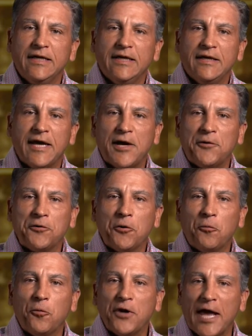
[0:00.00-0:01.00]
Now,
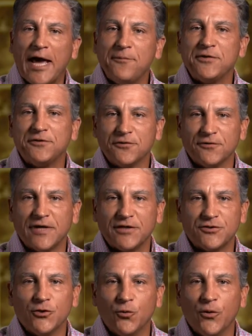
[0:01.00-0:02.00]
what happened during
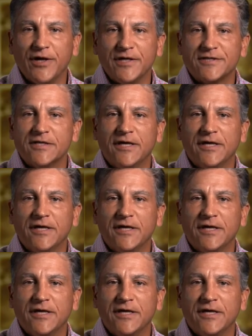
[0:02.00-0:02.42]
that 2 weeks